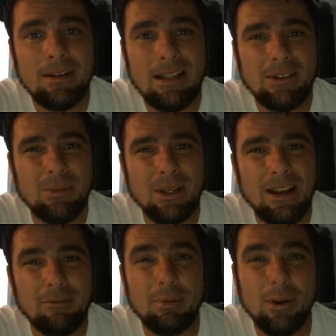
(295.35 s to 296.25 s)
That's why you
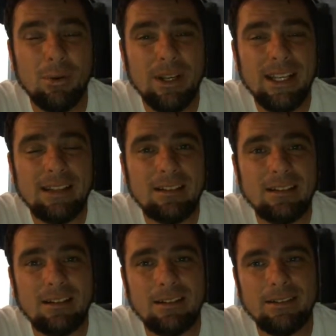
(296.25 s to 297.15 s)
have bloating
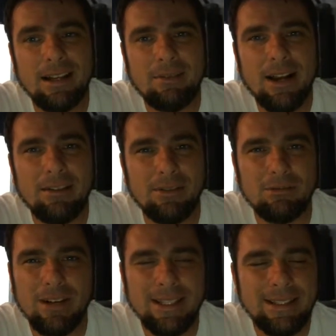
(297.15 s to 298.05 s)
and you have kind of a
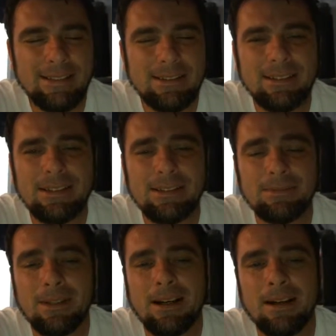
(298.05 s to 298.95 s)
redness to you
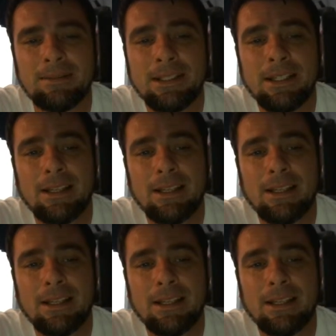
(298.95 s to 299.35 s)
sometimes.